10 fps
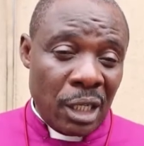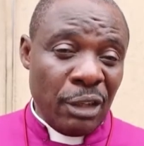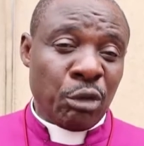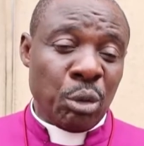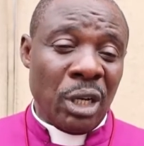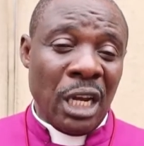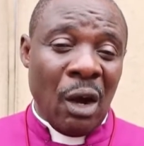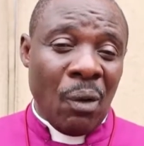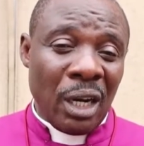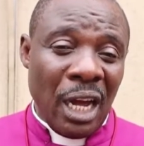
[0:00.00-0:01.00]
If truly
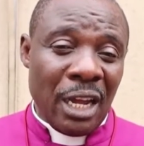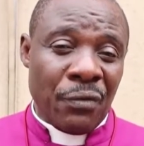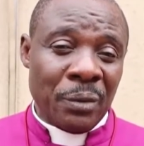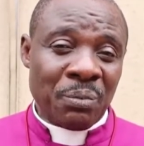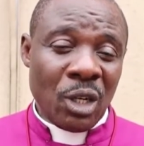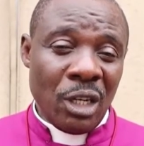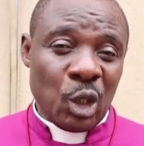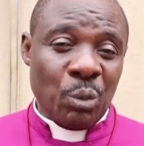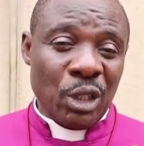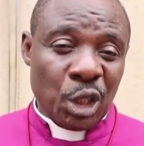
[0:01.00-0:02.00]
our life
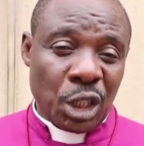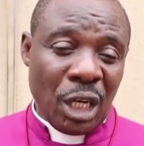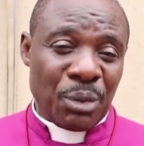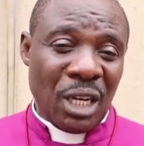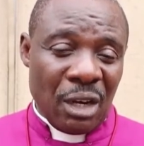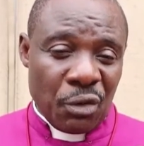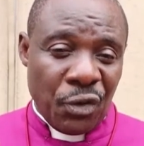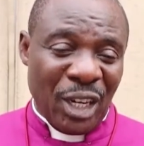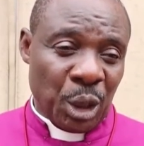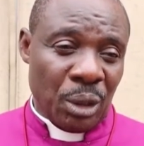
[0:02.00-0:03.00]
is being shaped and
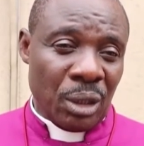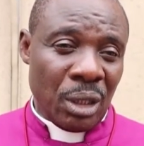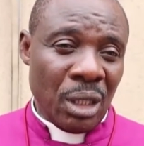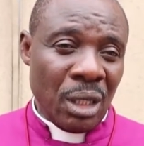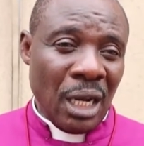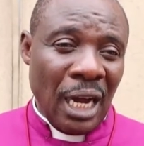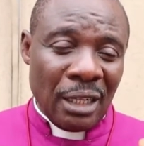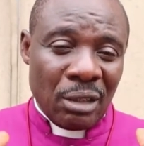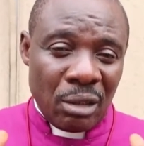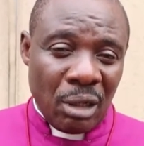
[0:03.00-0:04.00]
fashioned
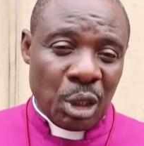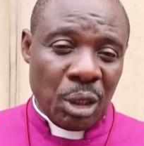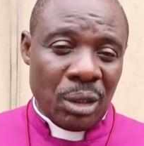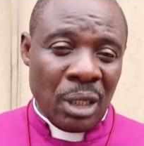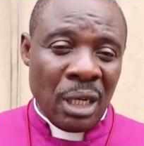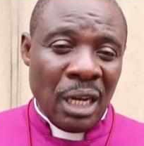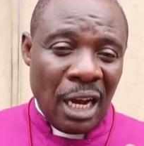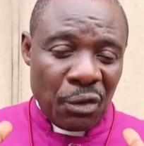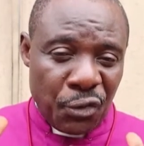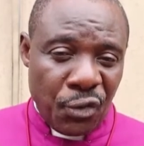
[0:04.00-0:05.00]
and nurtured
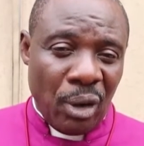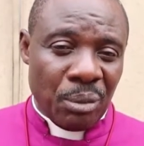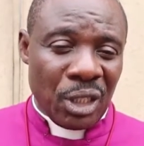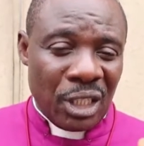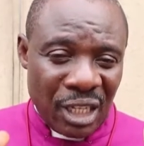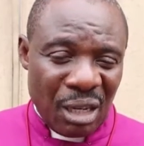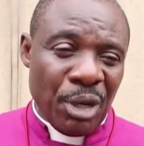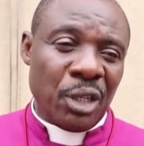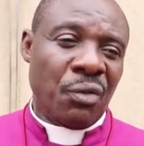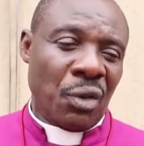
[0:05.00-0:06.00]
and formed in the
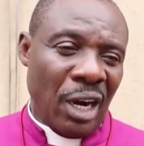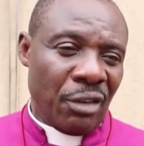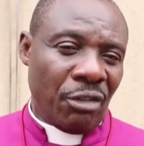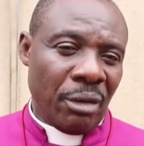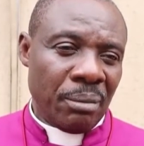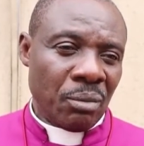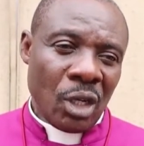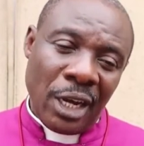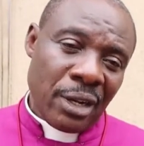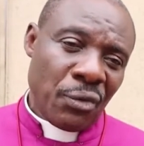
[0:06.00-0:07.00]
image of Christ.
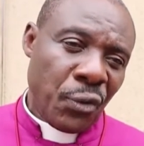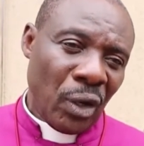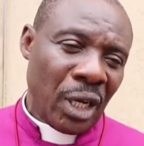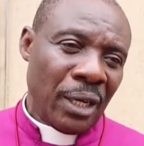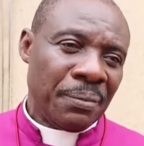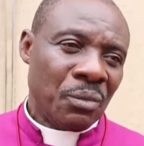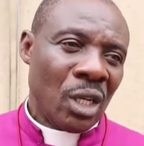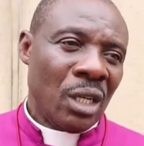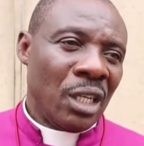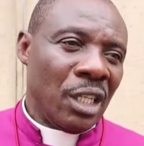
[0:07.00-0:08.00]
And then fourthly,
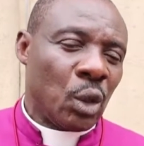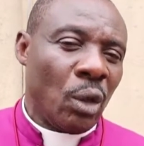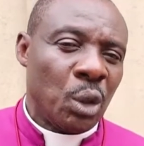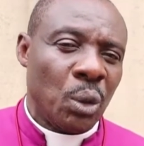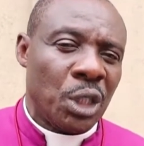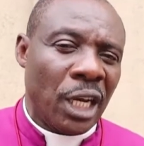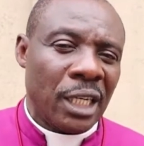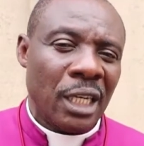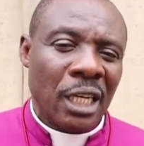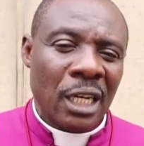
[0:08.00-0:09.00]
is to also
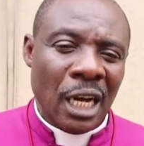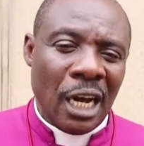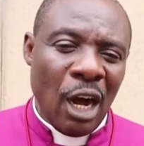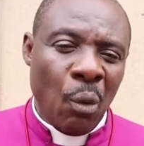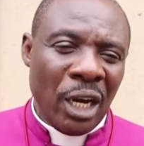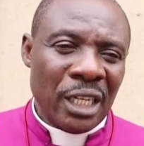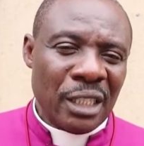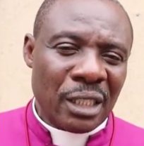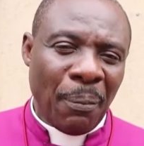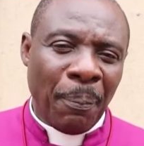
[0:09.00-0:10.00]
check our
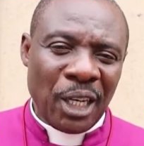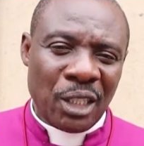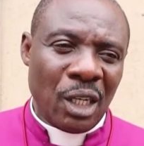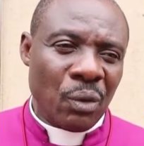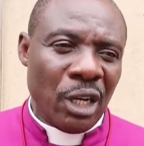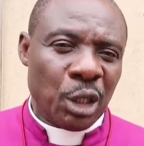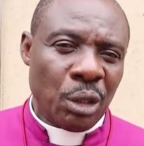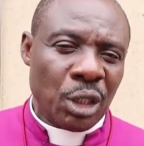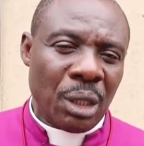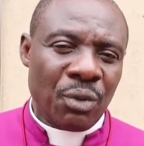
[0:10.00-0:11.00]
interpersonal
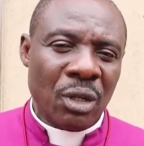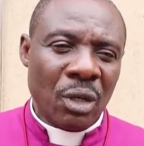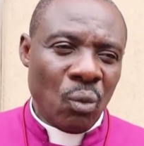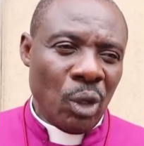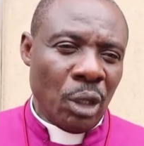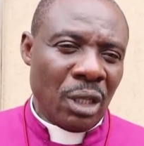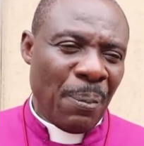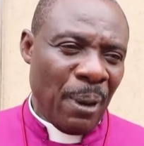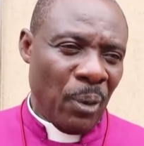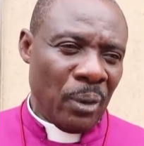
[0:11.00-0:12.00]
relationships with
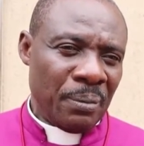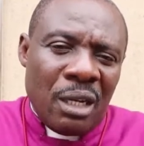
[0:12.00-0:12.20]
other people.